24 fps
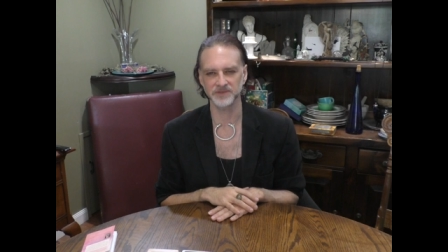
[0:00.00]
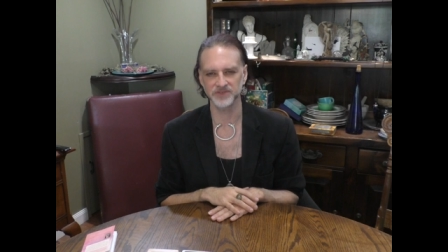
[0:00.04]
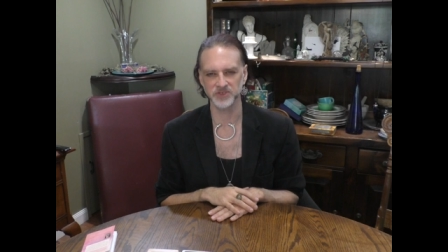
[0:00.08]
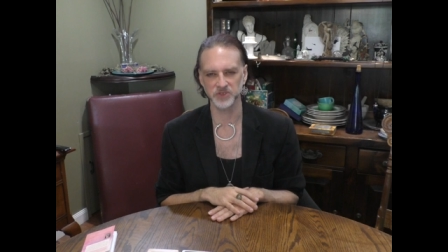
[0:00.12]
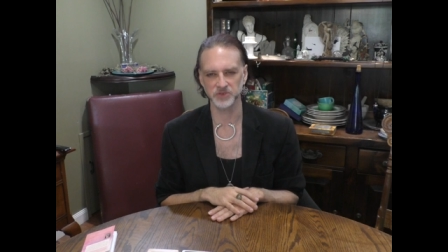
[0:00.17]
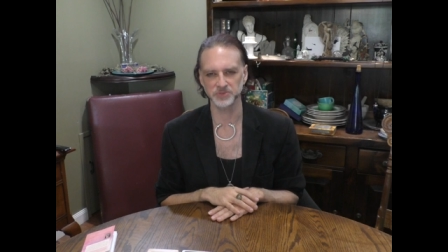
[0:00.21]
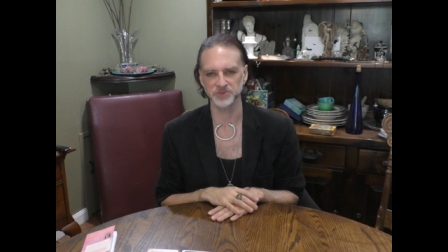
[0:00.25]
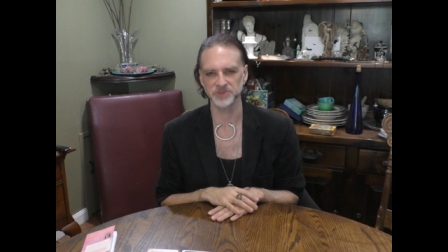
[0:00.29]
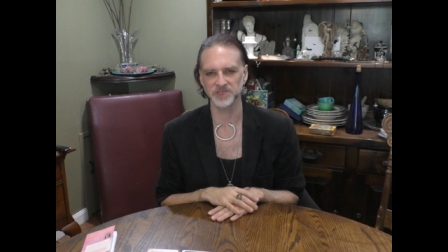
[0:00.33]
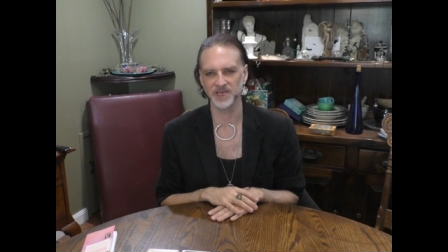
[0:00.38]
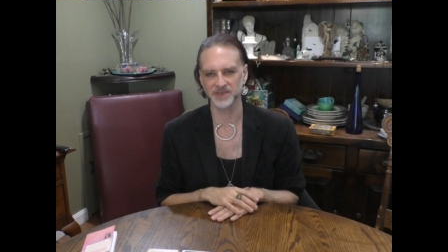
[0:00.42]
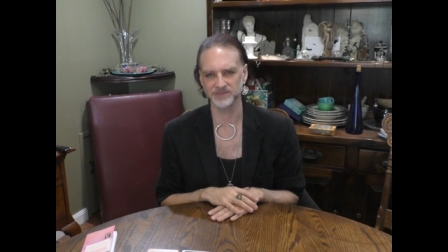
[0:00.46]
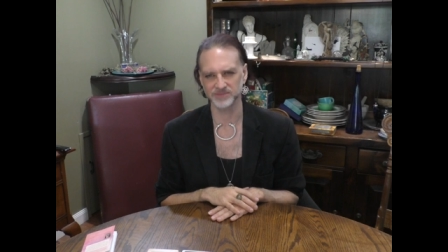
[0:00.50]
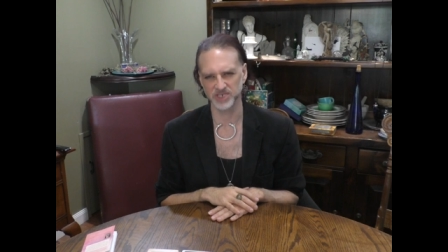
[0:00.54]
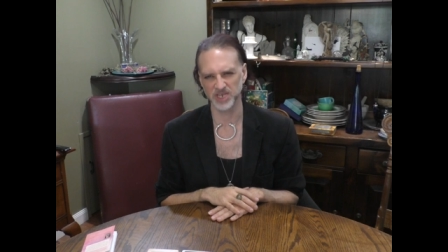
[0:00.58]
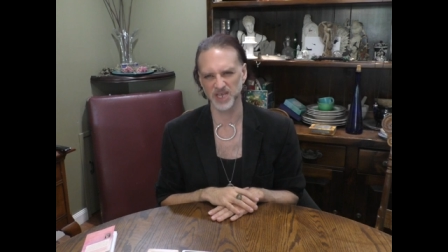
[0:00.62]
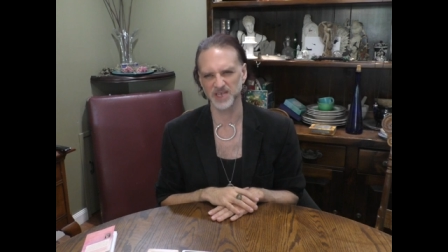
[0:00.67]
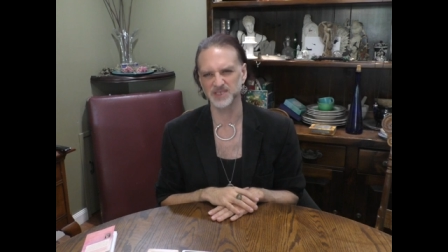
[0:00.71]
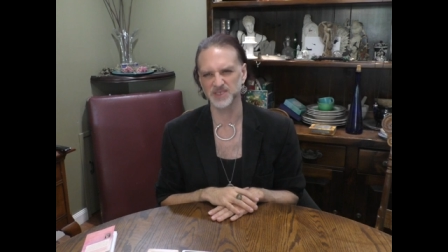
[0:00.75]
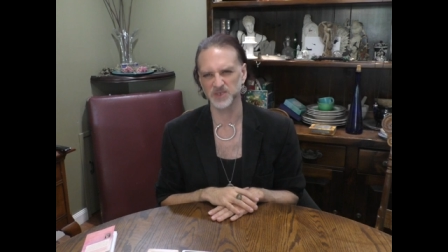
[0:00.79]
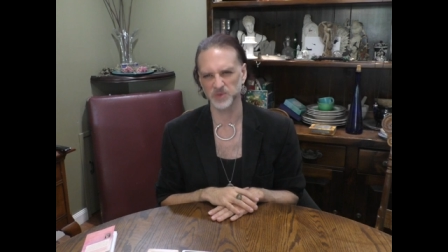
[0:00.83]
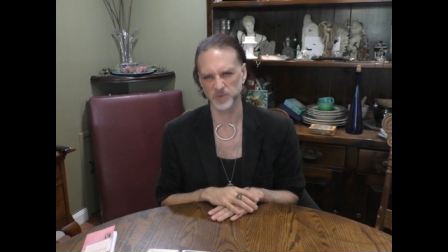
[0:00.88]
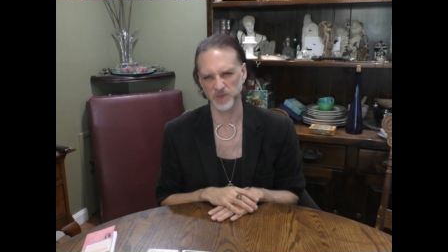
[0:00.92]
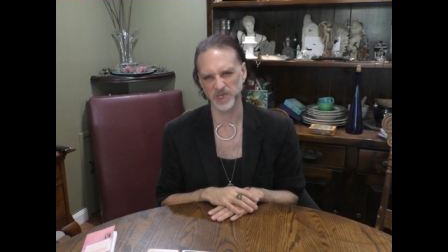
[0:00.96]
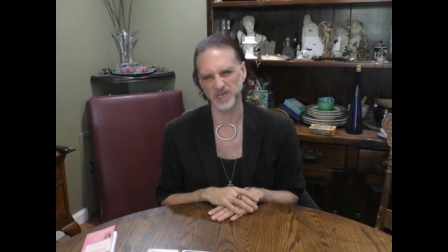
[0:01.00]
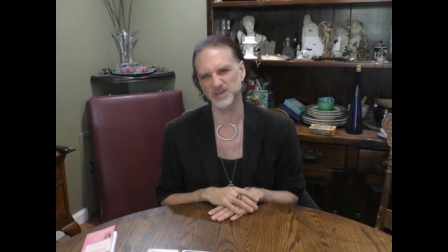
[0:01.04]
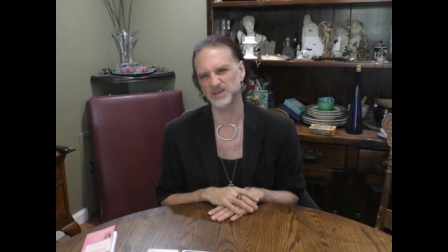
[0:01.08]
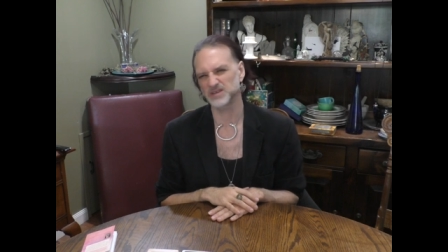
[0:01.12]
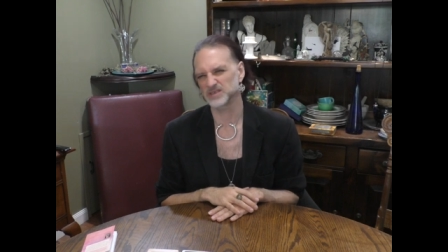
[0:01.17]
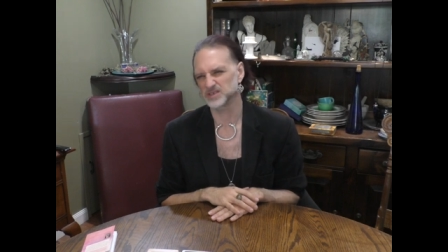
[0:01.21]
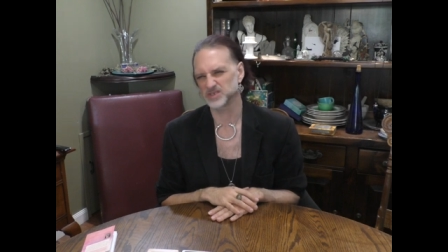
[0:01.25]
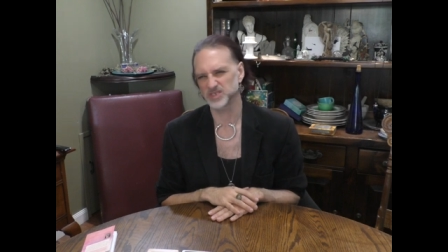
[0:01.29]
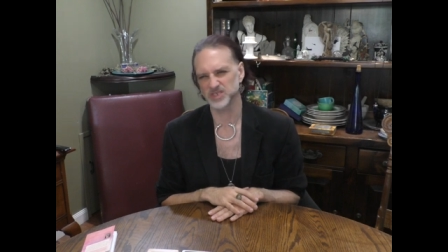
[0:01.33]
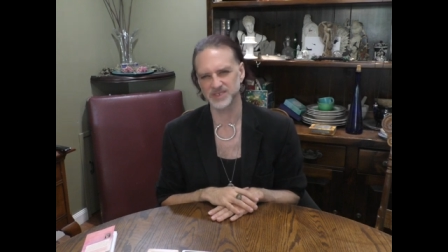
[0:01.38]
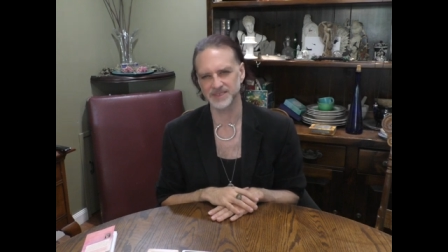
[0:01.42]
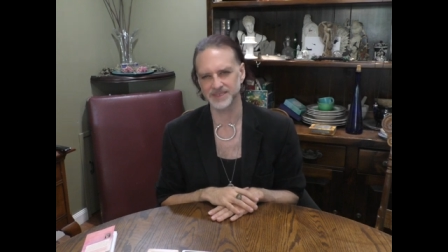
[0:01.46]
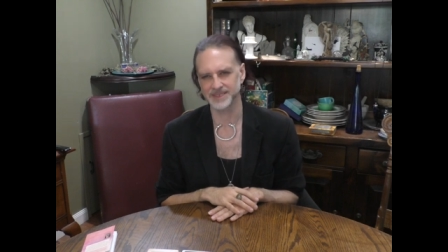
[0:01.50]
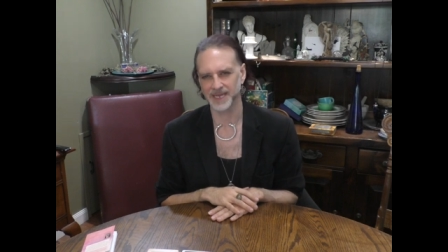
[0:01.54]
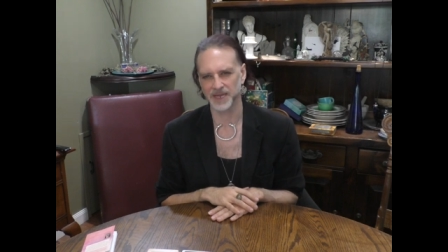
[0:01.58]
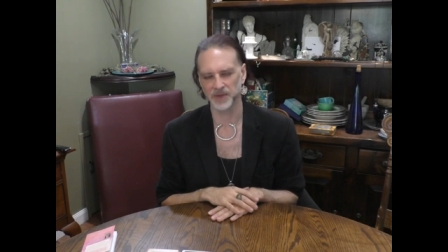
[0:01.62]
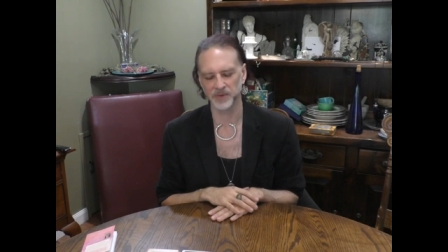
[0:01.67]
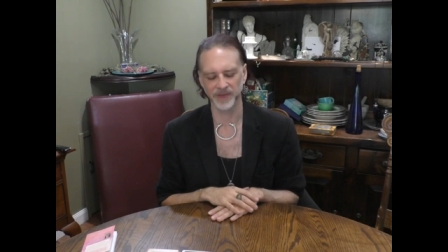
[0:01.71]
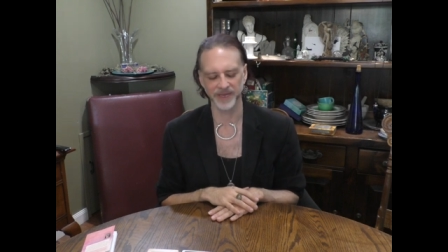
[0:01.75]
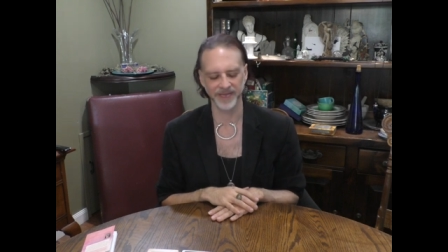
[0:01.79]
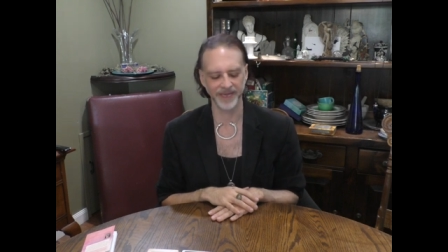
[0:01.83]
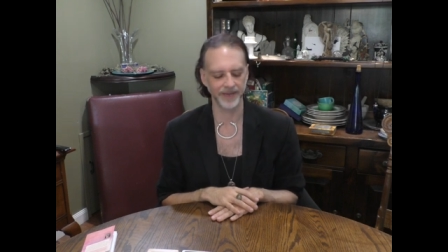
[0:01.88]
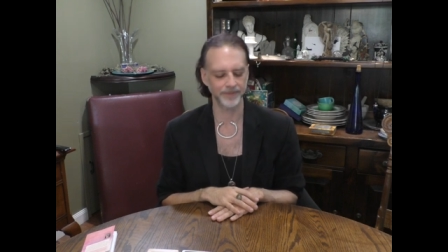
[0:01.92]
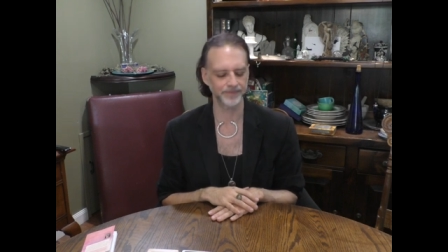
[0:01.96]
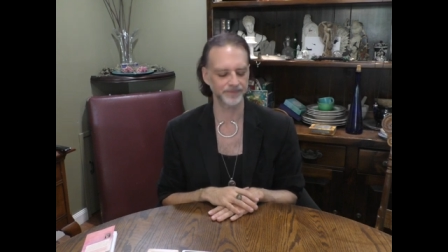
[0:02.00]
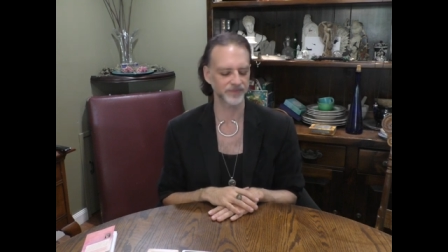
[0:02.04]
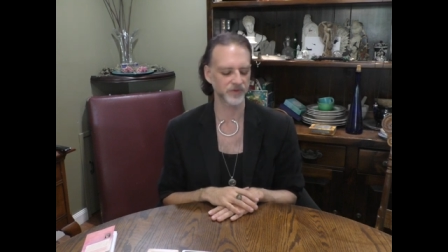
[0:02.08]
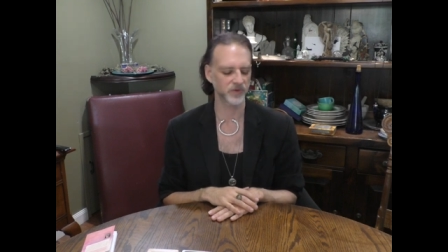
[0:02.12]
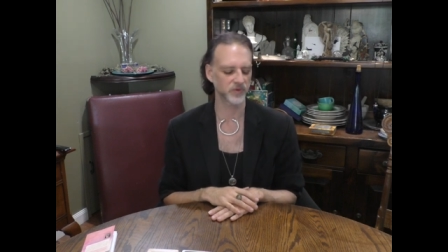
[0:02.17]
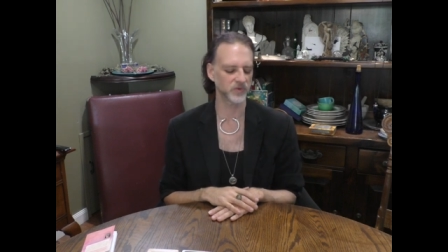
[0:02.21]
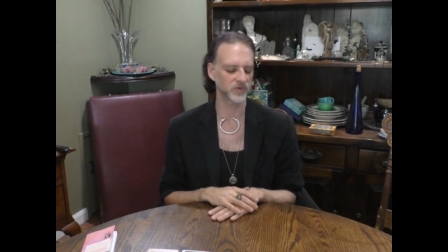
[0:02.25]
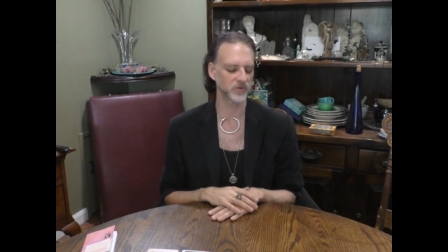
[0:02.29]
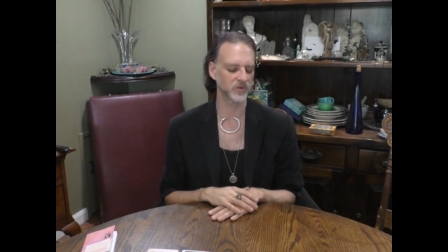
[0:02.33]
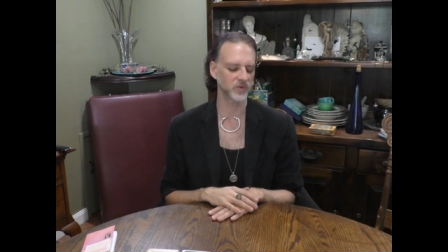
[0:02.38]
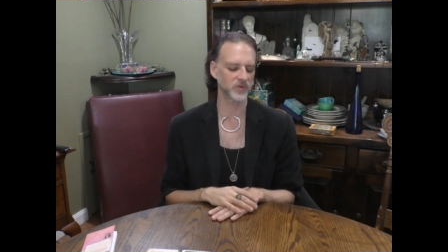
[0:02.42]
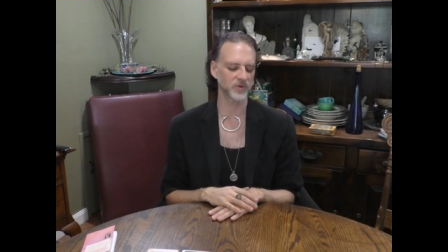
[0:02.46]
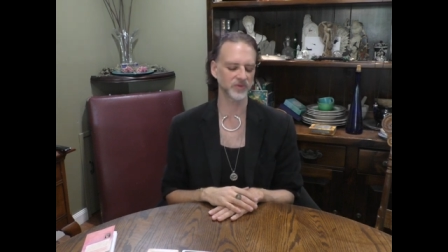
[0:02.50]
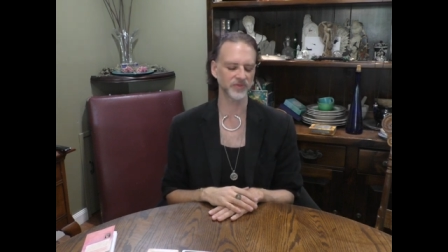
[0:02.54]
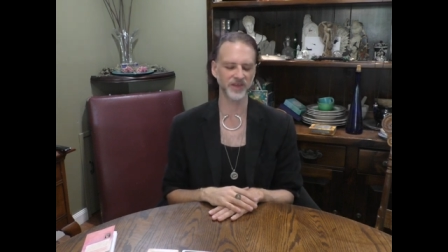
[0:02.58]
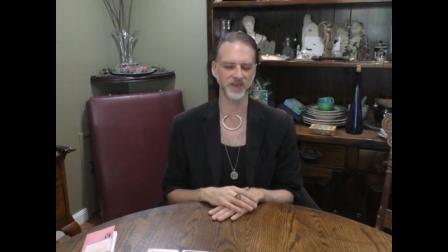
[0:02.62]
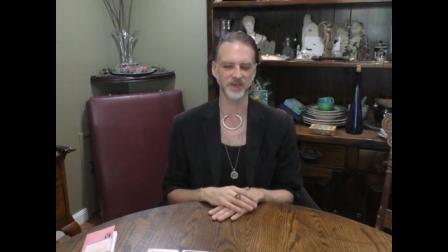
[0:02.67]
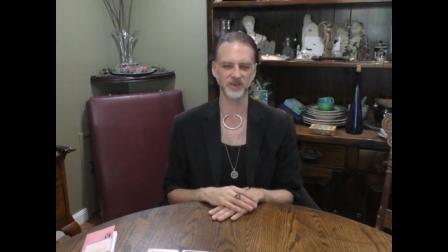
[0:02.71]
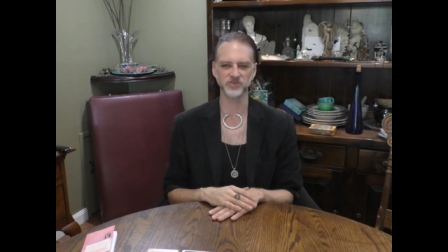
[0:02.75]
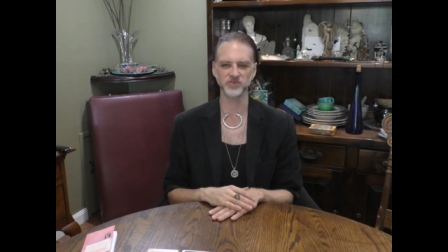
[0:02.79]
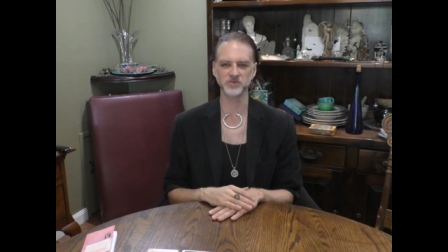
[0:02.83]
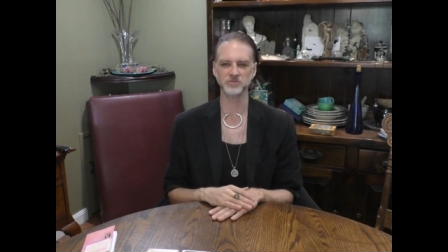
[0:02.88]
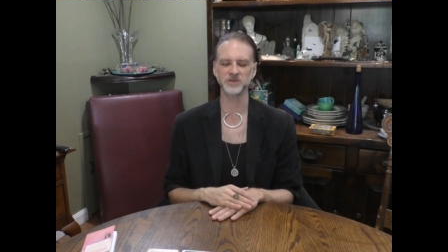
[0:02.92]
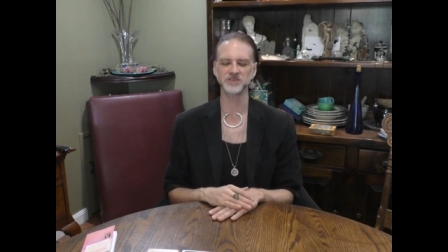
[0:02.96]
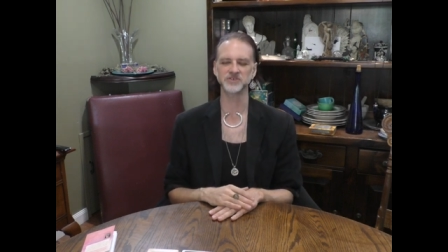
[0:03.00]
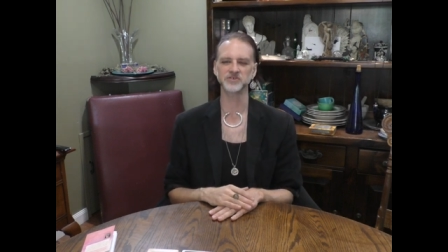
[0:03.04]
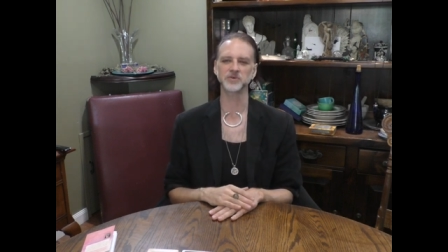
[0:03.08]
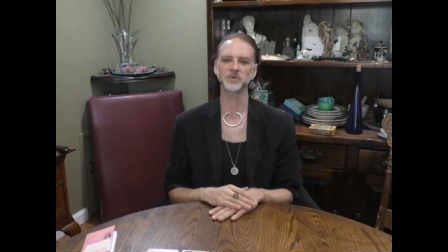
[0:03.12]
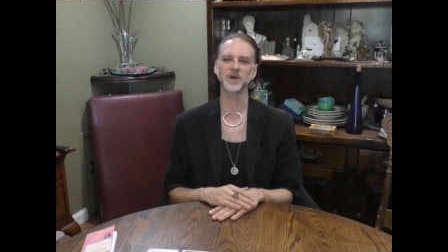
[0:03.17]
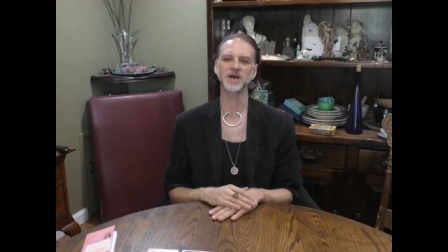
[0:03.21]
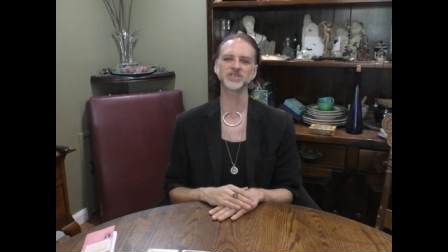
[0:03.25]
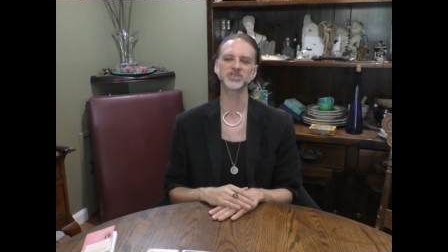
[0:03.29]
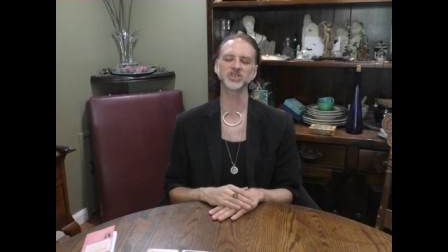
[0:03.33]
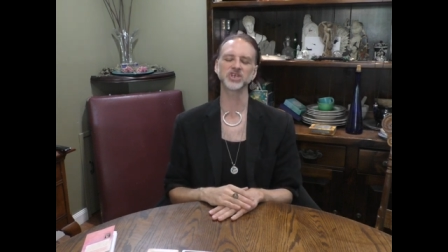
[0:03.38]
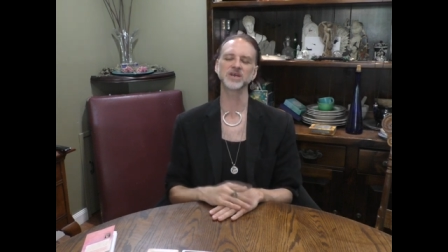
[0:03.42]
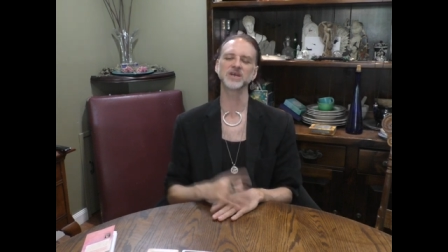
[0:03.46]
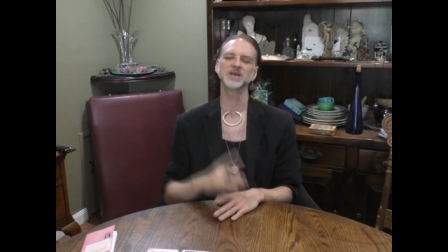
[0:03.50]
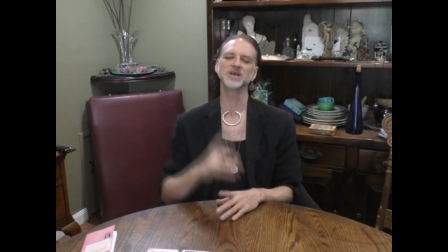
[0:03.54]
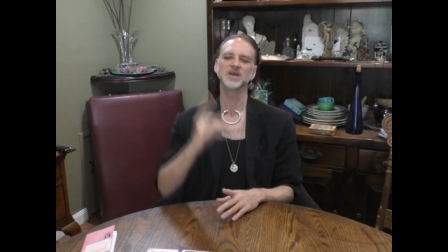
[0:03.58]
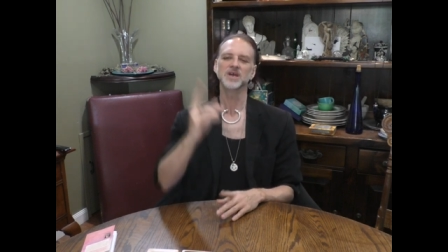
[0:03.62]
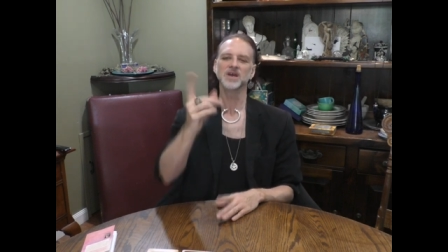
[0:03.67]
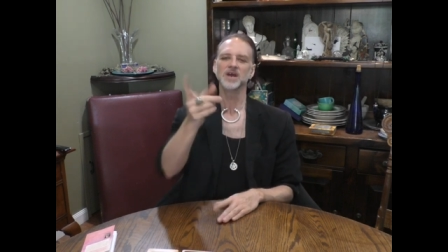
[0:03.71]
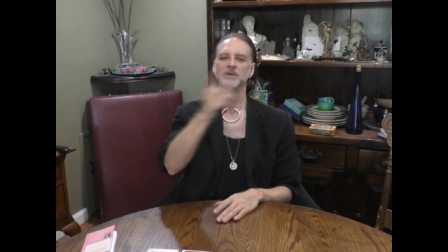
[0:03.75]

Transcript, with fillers: of super live chats a week. It's just how I am. Cool, cool. Thank you so much for watching.